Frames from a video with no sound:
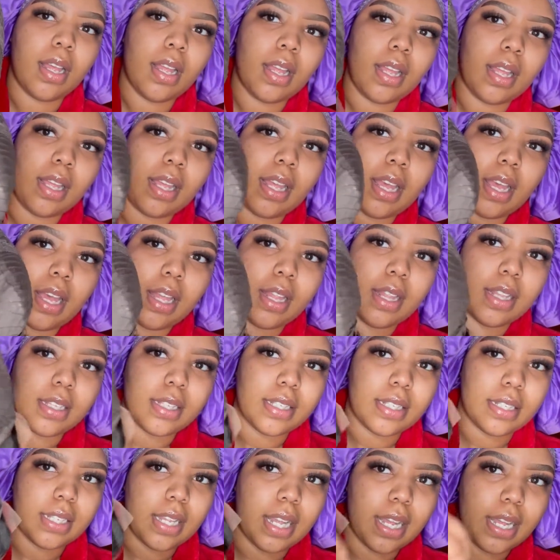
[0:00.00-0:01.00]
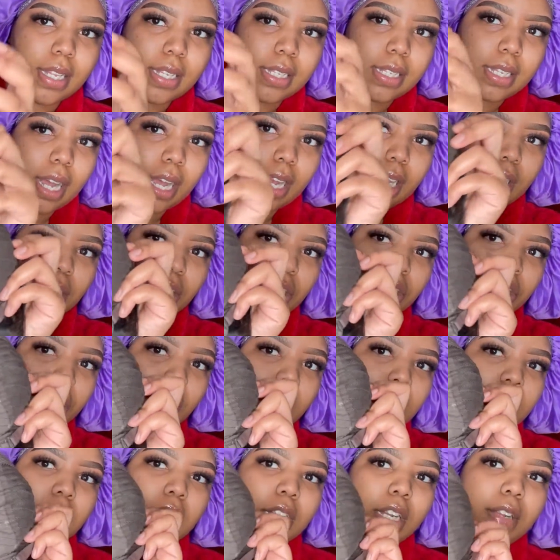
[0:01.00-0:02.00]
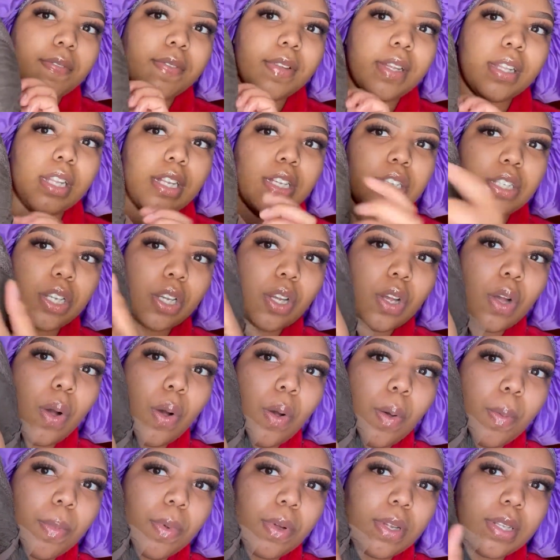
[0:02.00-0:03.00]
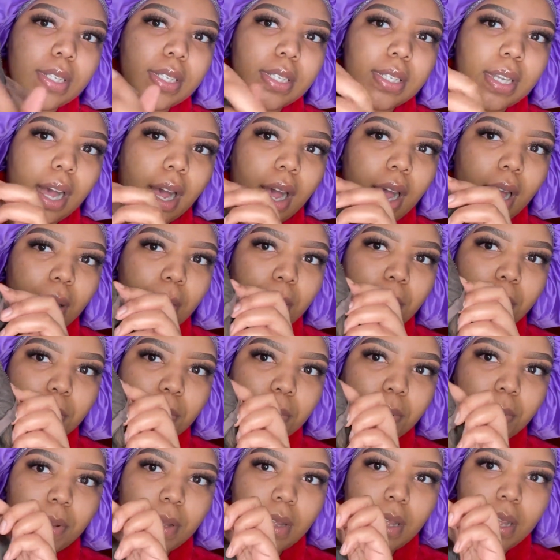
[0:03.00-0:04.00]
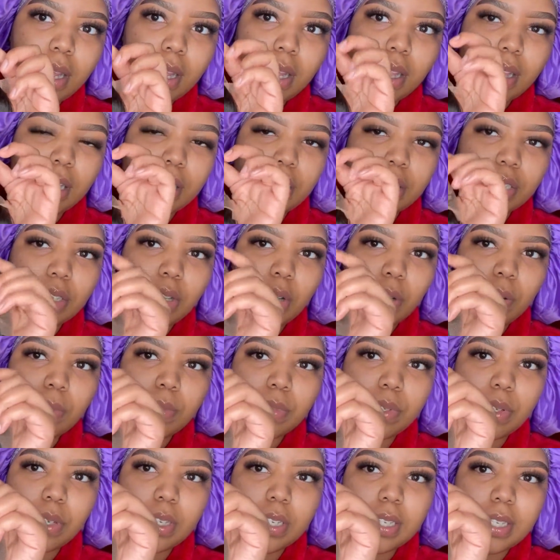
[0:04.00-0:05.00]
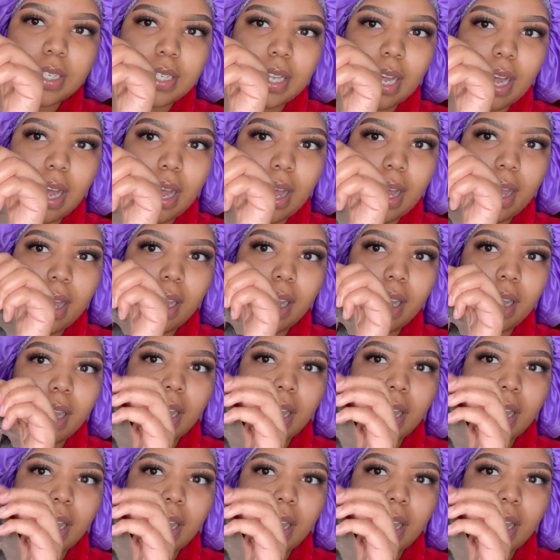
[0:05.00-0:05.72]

Yeah, this is the inside construction of it. There's a comb on top, there's combs on the side.